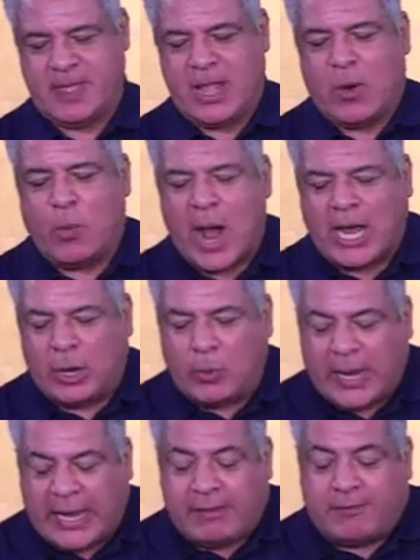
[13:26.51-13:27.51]
Why do
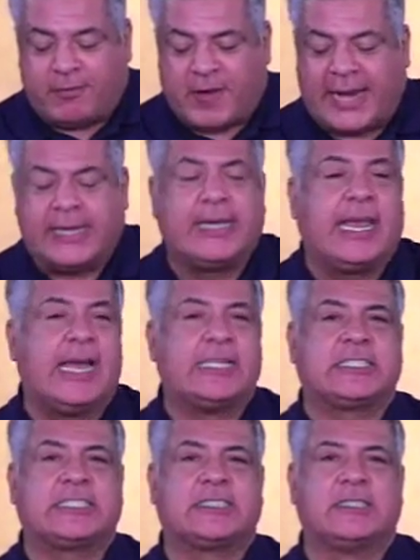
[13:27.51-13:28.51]
we fight
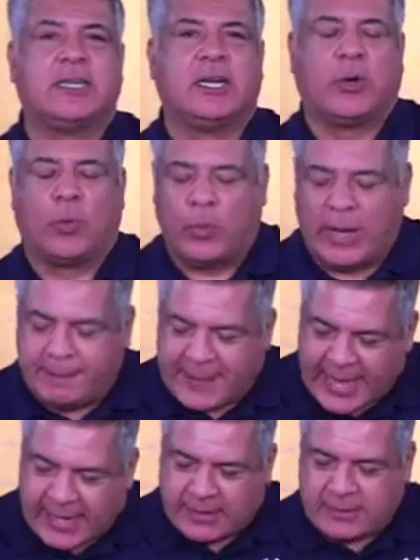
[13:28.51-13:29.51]
against,
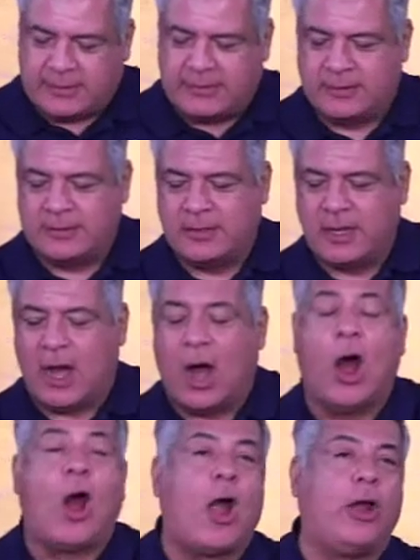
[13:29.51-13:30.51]
rebel,
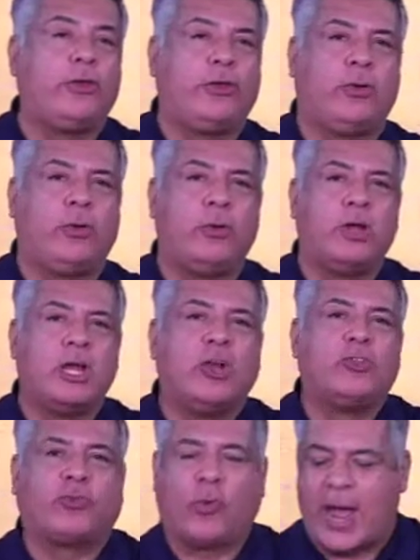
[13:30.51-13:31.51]
argue,
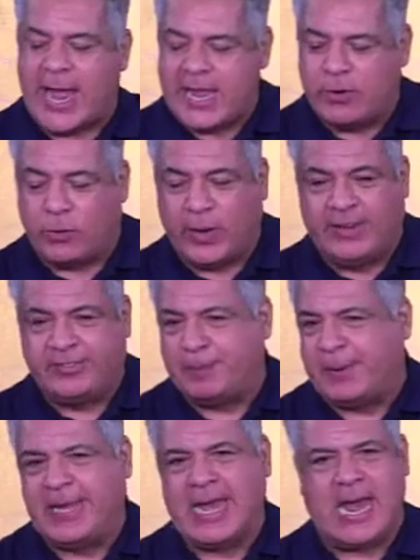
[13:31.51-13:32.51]
try and reason?
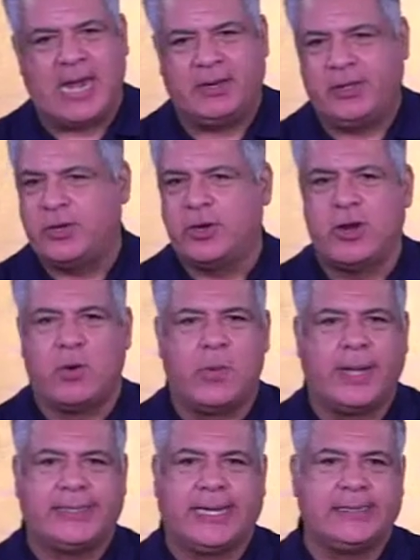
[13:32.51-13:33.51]
But God, you don't know
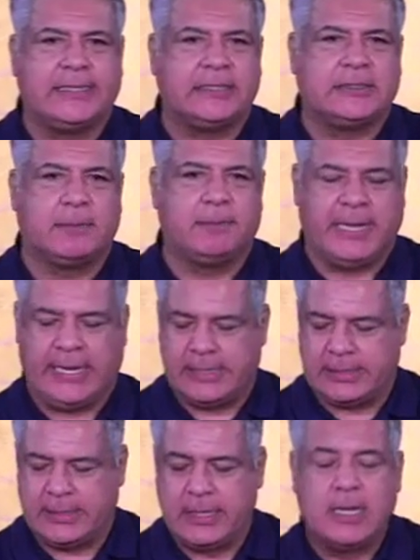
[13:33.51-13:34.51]
what they did to me.
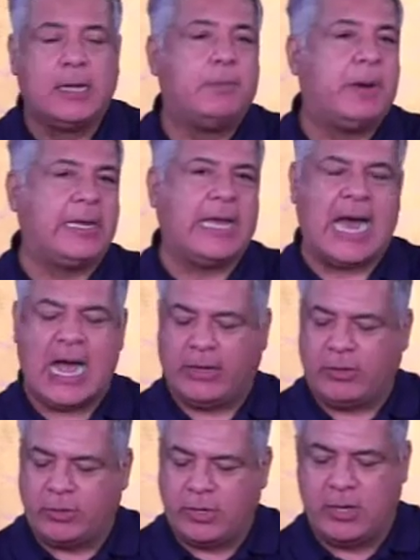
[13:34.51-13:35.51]
But God,
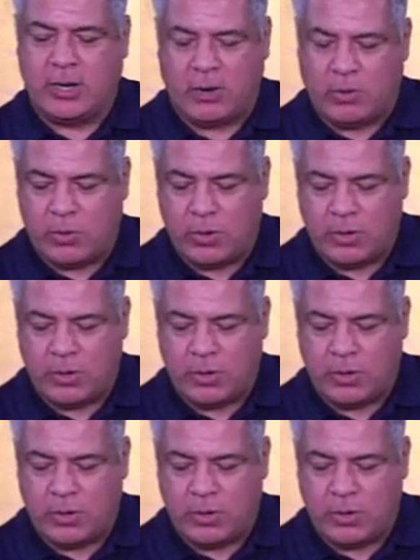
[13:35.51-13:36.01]
you don't know.